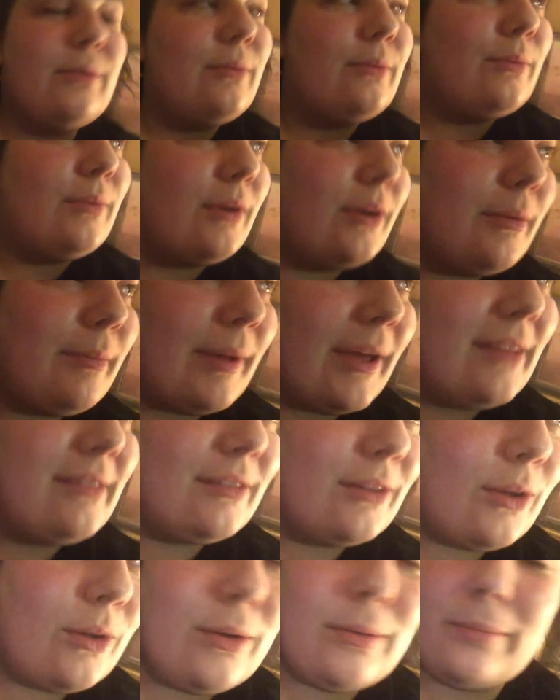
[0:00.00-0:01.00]
we're
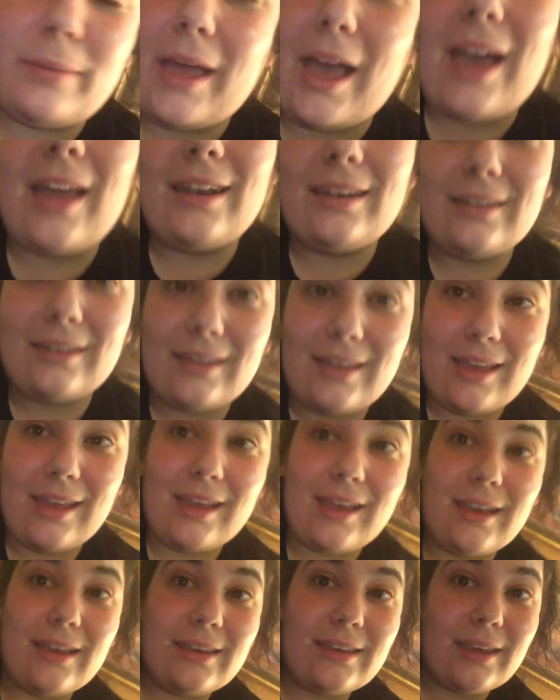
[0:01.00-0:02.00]
about to go to bed,
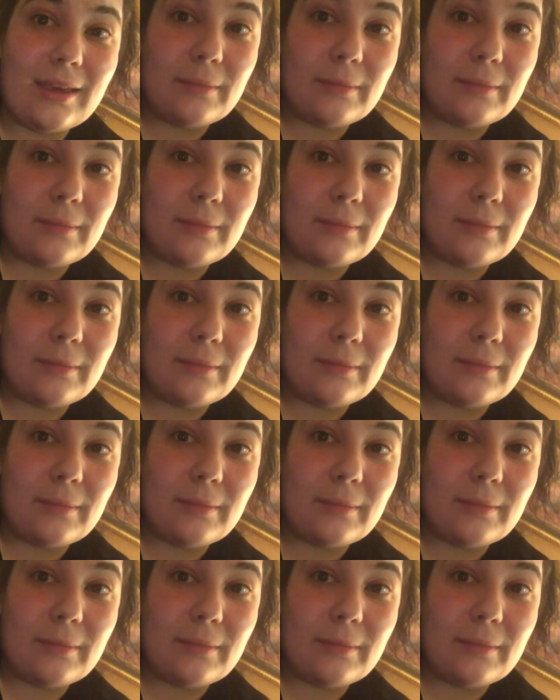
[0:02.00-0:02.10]
and